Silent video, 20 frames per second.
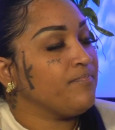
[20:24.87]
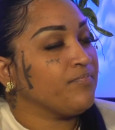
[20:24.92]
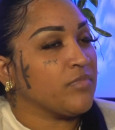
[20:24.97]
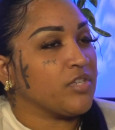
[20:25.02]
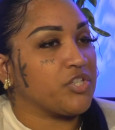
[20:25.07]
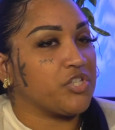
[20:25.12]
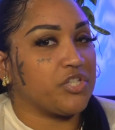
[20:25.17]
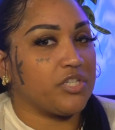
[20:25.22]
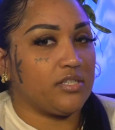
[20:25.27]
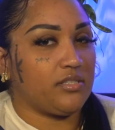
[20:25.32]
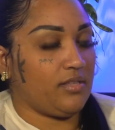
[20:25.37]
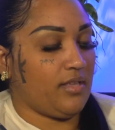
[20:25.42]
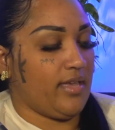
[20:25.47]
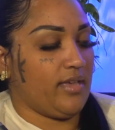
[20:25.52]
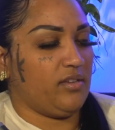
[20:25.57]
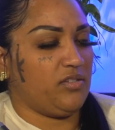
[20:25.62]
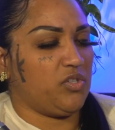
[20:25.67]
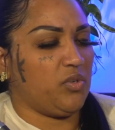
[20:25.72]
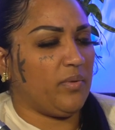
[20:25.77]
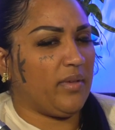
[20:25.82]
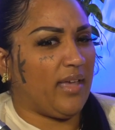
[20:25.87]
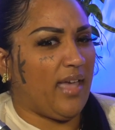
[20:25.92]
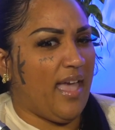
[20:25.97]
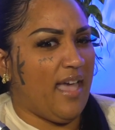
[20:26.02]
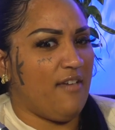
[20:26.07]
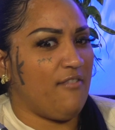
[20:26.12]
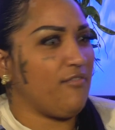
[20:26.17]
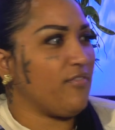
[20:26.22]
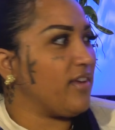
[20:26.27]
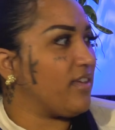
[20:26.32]
She's like doing
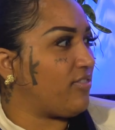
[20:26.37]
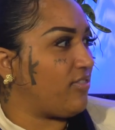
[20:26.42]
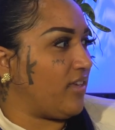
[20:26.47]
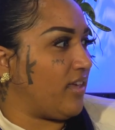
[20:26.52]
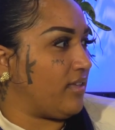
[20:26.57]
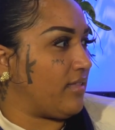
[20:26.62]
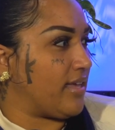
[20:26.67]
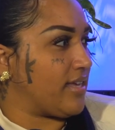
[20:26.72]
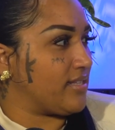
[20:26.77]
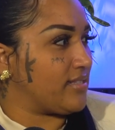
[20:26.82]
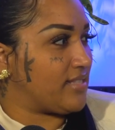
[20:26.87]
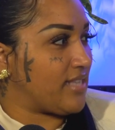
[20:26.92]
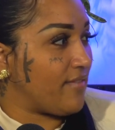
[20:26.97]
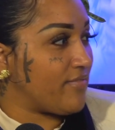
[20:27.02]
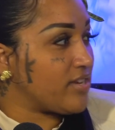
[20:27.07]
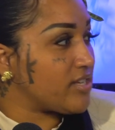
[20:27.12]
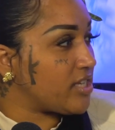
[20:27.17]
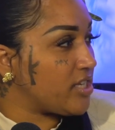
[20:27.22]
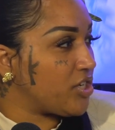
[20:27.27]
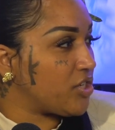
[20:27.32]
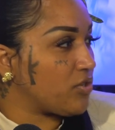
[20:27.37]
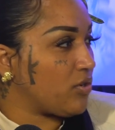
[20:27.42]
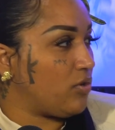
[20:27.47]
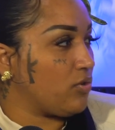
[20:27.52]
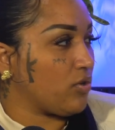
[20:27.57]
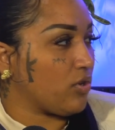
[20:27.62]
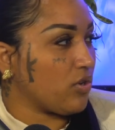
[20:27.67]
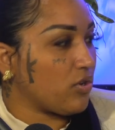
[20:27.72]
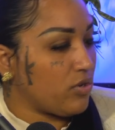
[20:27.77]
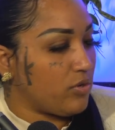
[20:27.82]
everything. Like a 17-year-old
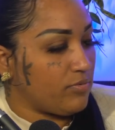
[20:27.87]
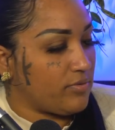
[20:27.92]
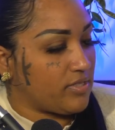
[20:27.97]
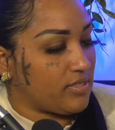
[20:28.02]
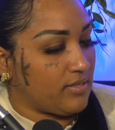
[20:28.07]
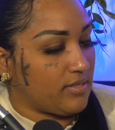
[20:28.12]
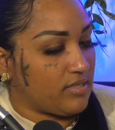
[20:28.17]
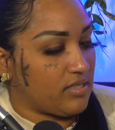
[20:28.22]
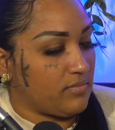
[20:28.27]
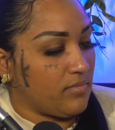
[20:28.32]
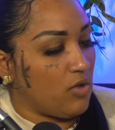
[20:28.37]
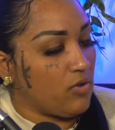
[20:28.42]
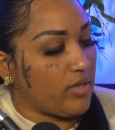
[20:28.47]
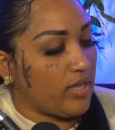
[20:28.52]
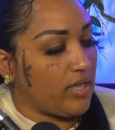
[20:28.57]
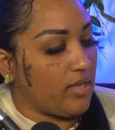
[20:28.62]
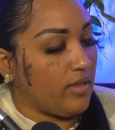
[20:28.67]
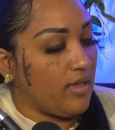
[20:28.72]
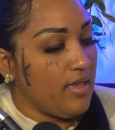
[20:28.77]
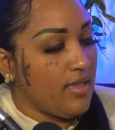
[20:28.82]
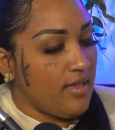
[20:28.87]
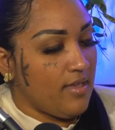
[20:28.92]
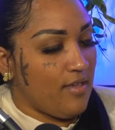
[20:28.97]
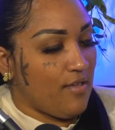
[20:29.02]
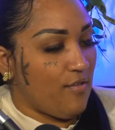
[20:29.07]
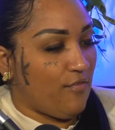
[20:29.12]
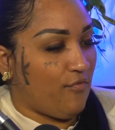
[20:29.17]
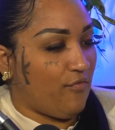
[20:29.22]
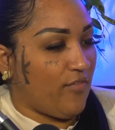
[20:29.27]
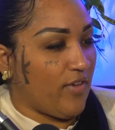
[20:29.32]
girl who was smoking
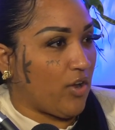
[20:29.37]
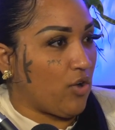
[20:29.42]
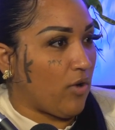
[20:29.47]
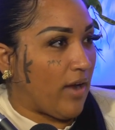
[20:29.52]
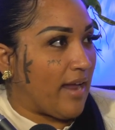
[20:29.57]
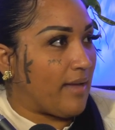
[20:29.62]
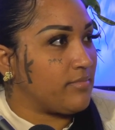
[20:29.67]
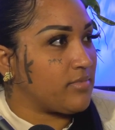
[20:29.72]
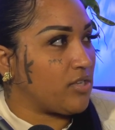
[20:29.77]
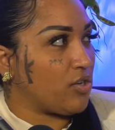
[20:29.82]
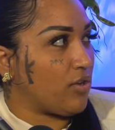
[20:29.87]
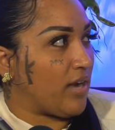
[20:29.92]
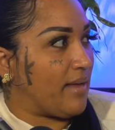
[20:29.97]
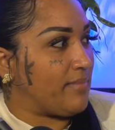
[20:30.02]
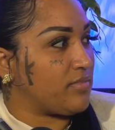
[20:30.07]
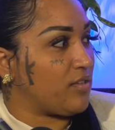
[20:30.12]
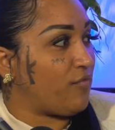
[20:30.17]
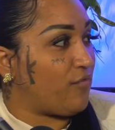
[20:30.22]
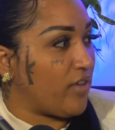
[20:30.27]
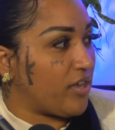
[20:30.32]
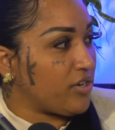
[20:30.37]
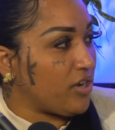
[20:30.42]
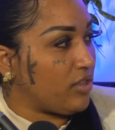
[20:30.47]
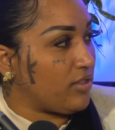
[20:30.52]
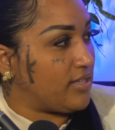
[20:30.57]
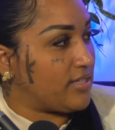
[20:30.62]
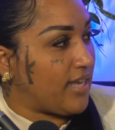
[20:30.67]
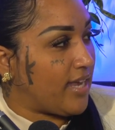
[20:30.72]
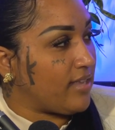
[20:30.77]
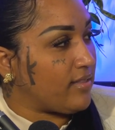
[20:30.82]
grams and grams of
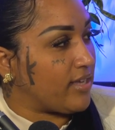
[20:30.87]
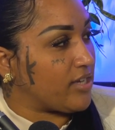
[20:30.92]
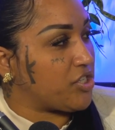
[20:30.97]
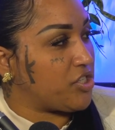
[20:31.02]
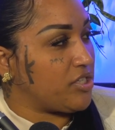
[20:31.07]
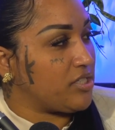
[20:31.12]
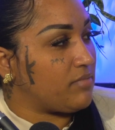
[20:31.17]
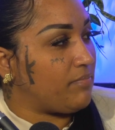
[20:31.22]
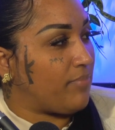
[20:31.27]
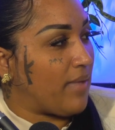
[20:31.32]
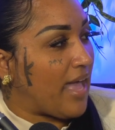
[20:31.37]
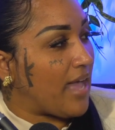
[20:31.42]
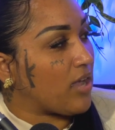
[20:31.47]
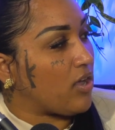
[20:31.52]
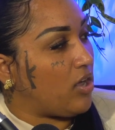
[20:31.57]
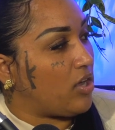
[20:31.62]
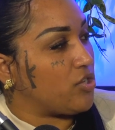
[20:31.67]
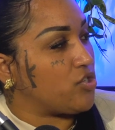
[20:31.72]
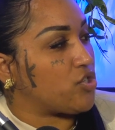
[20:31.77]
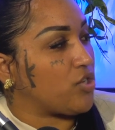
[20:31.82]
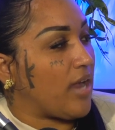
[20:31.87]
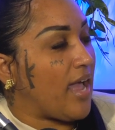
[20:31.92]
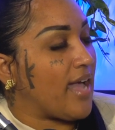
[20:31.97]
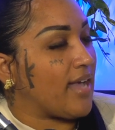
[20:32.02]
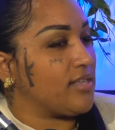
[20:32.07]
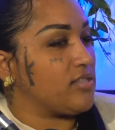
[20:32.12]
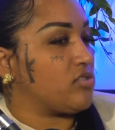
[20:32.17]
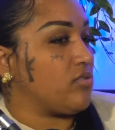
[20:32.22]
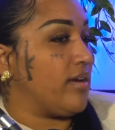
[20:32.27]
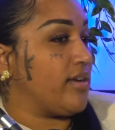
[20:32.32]
fentanyl a day. Like, she's back on
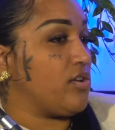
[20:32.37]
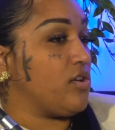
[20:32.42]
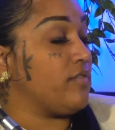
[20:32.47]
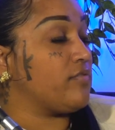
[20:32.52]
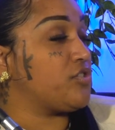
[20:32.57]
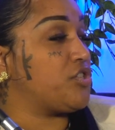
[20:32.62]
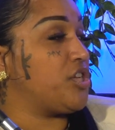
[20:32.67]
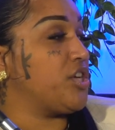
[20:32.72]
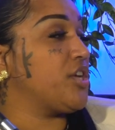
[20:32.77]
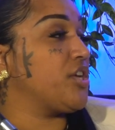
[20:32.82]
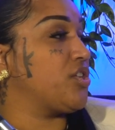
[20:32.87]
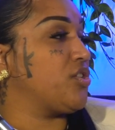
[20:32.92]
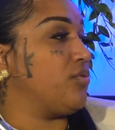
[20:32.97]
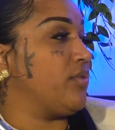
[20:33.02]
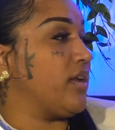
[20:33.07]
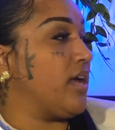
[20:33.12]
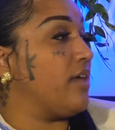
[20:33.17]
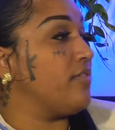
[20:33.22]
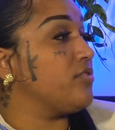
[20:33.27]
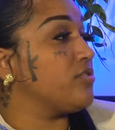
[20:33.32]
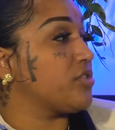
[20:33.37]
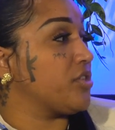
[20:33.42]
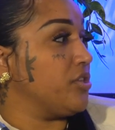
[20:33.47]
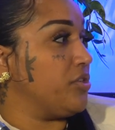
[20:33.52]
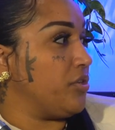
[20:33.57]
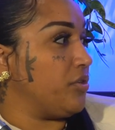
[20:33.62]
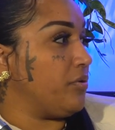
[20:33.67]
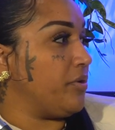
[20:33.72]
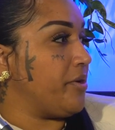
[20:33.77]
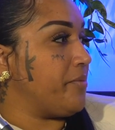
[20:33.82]
track. And so I know if she can do it, others
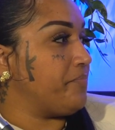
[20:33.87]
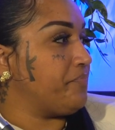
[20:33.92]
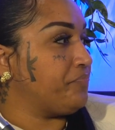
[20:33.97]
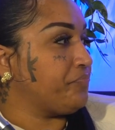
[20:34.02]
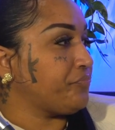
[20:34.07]
can do it.